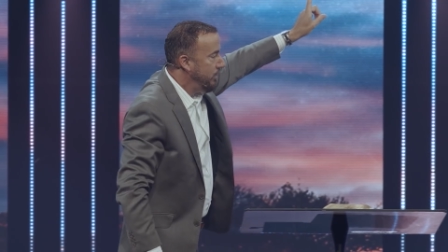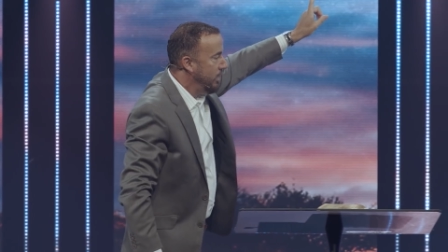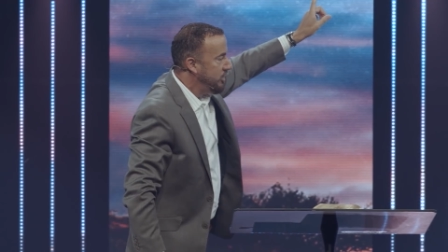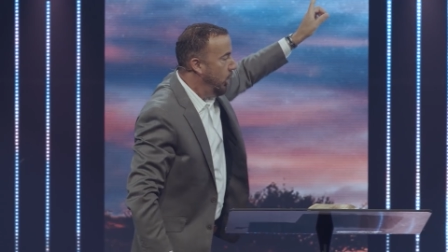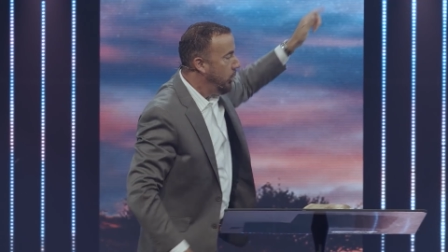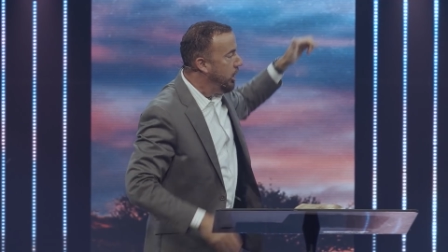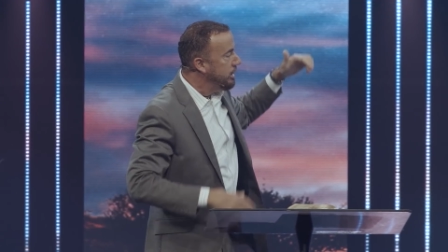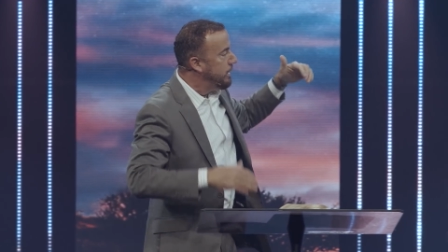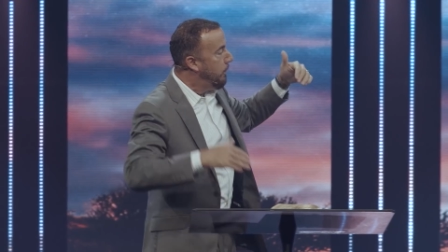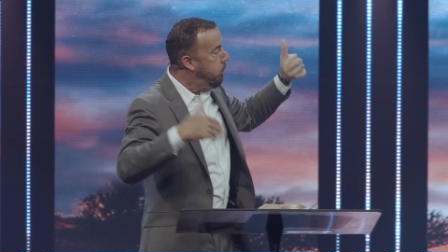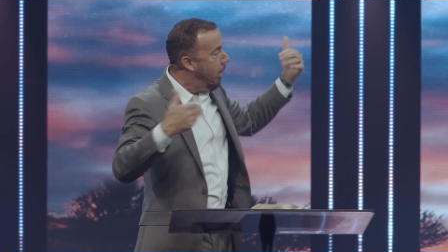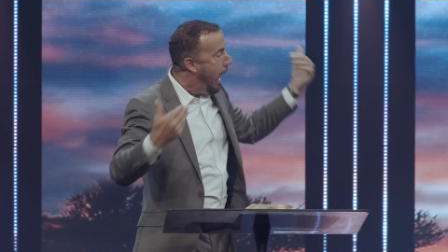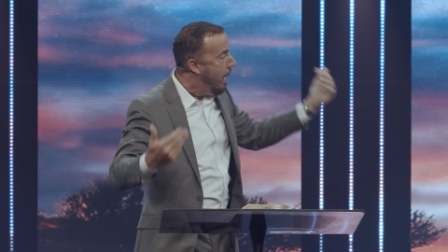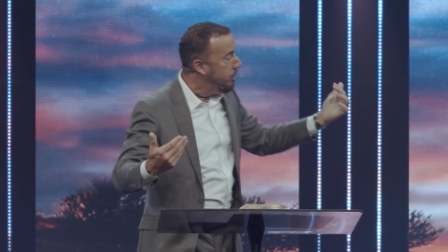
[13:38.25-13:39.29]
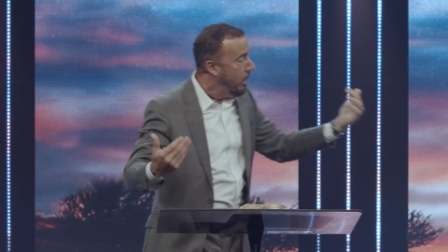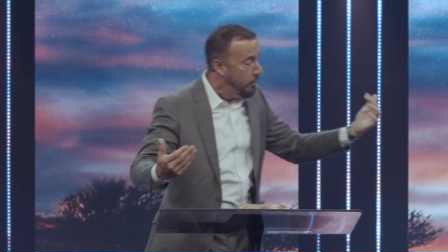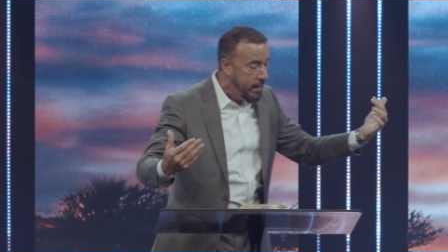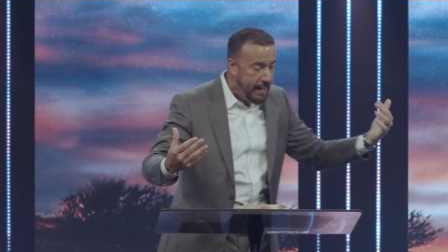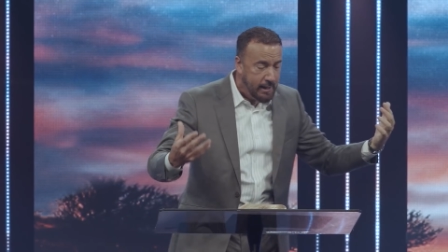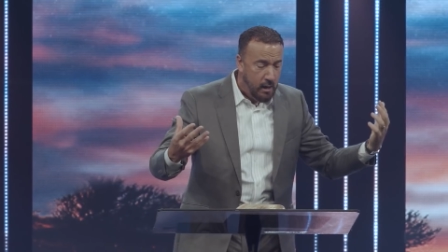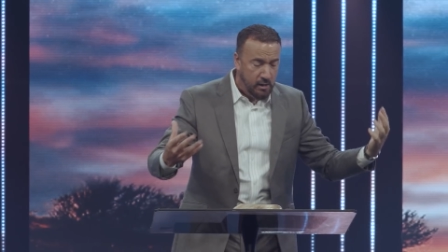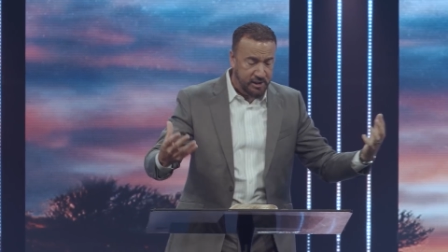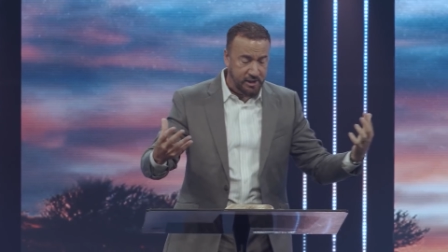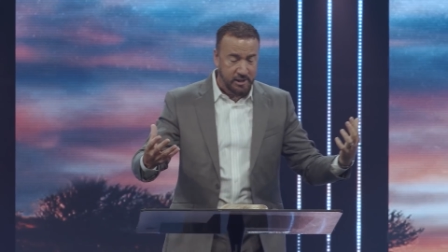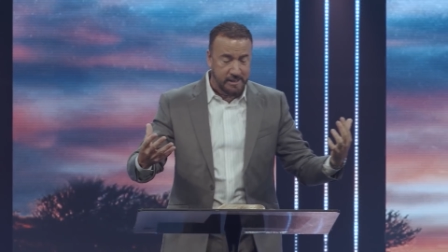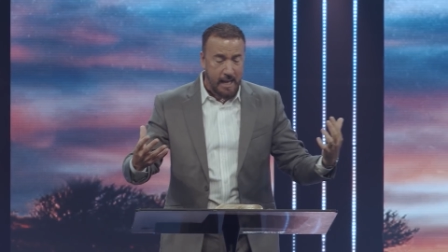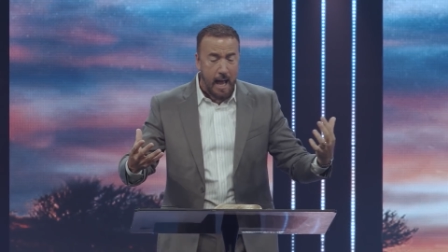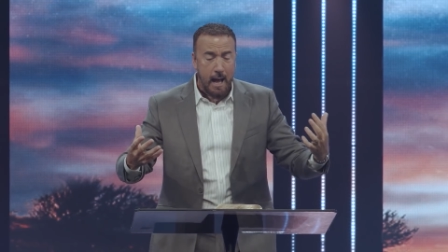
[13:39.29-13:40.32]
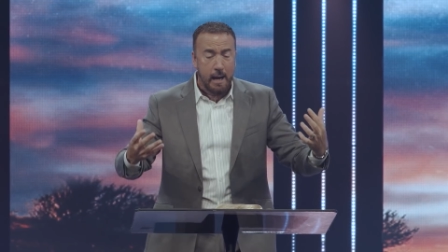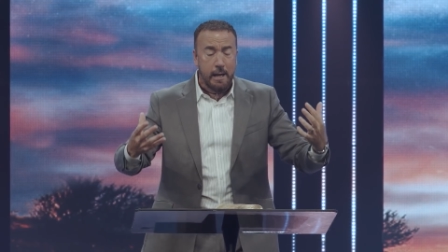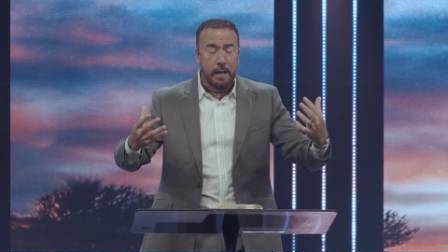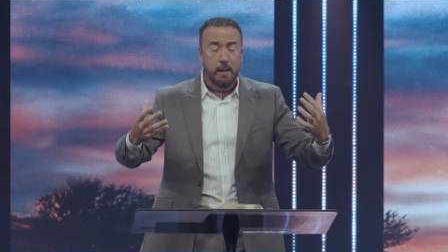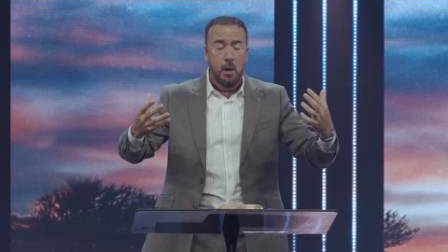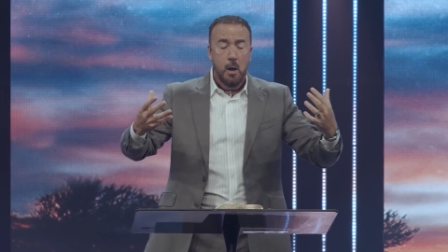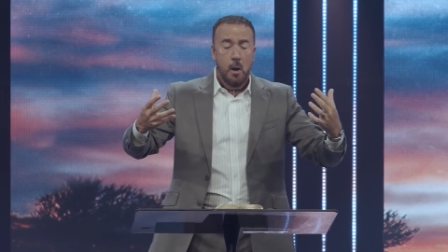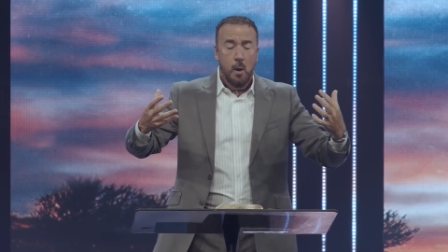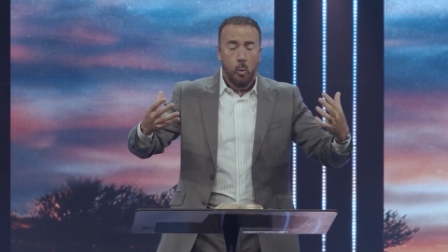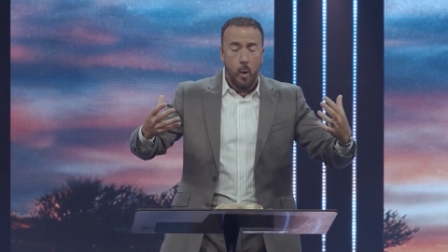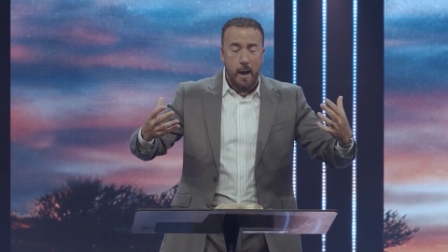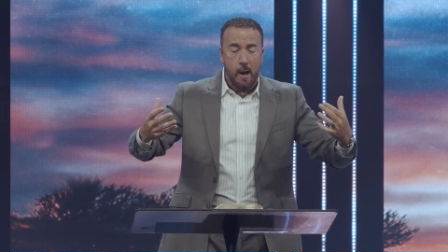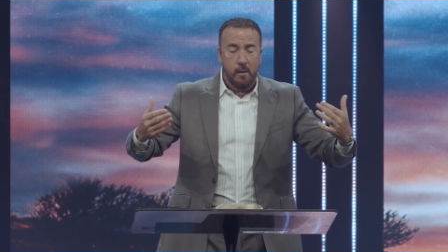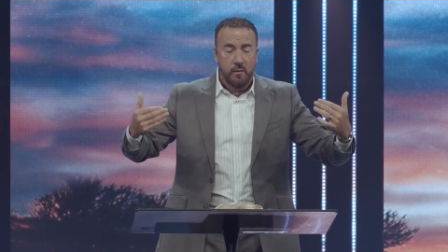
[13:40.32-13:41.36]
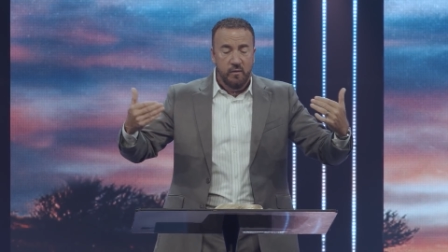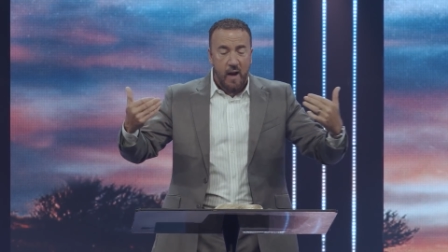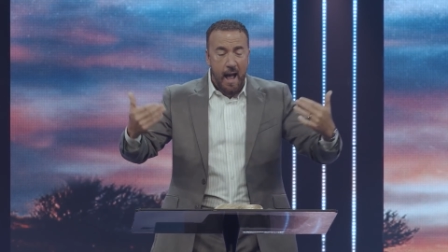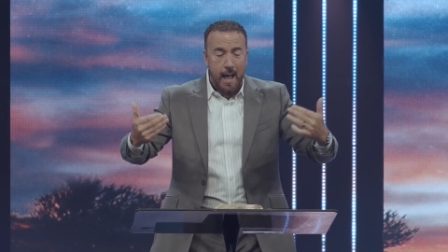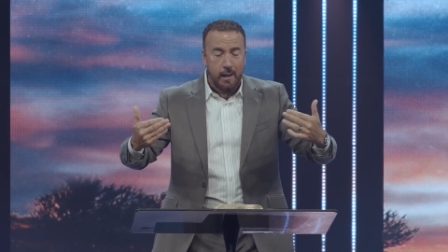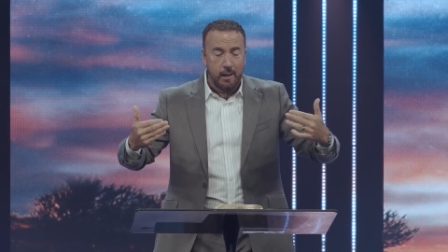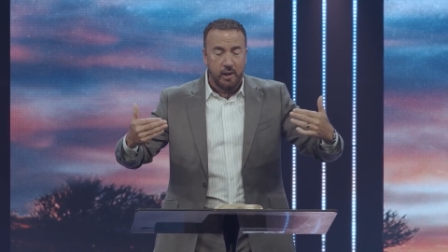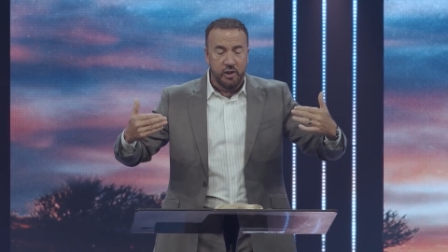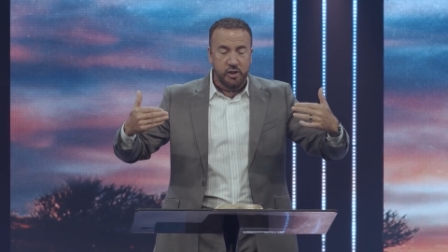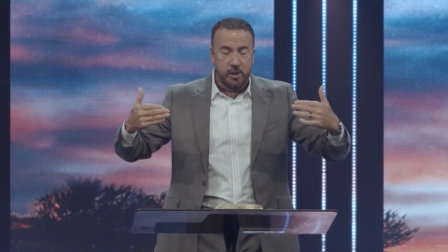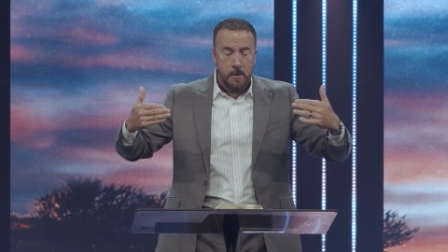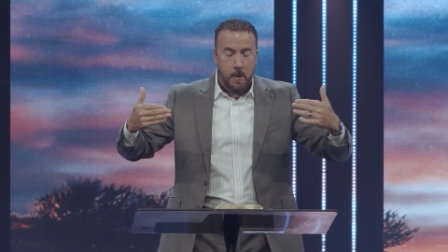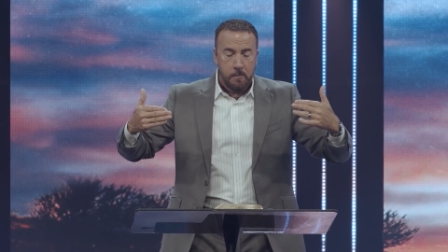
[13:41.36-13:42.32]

So could the problem be in our society where violence